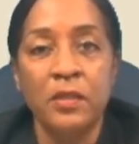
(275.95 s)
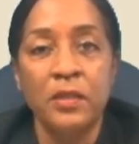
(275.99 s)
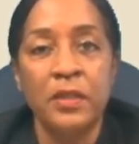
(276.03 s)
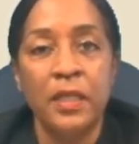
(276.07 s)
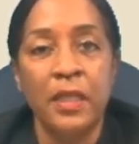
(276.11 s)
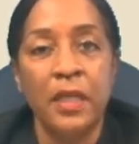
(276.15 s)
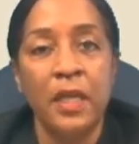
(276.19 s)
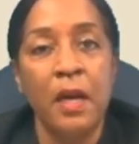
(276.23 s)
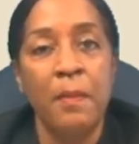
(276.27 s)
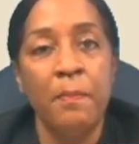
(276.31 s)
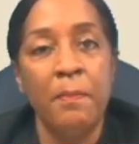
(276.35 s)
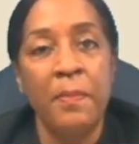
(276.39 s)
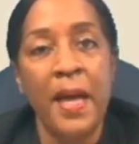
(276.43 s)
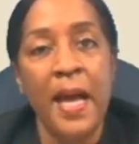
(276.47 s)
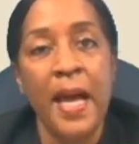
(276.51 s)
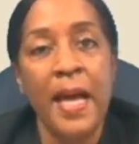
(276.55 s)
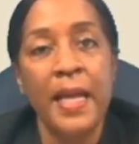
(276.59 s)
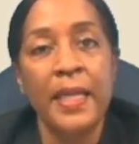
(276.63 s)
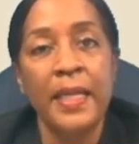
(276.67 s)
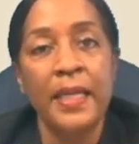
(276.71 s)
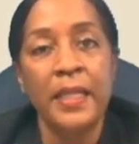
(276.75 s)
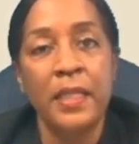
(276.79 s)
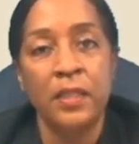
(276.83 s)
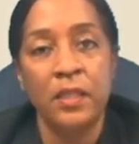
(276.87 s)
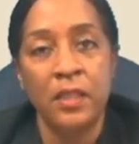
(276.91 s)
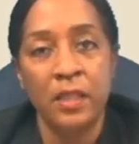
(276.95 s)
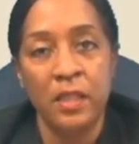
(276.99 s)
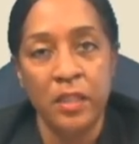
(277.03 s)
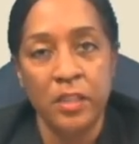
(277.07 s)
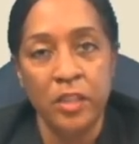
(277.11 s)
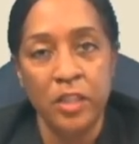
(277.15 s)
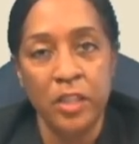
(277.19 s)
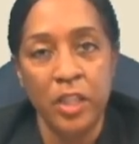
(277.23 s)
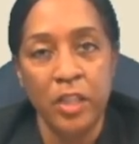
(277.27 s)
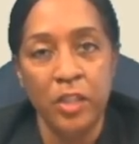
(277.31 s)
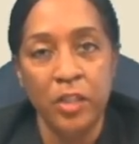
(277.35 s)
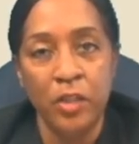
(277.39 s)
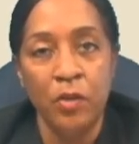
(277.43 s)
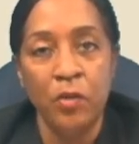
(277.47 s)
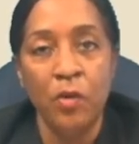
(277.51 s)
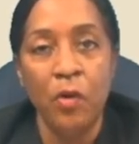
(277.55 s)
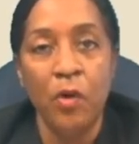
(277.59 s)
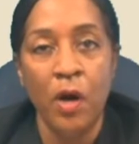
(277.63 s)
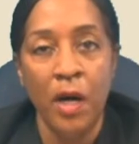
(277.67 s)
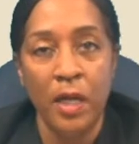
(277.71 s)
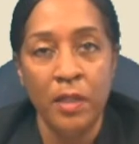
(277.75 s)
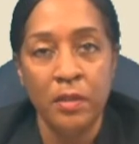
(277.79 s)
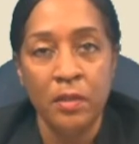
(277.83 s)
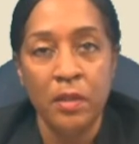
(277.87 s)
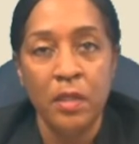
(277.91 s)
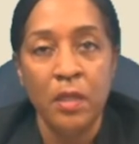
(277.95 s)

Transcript: Then come back and continue on.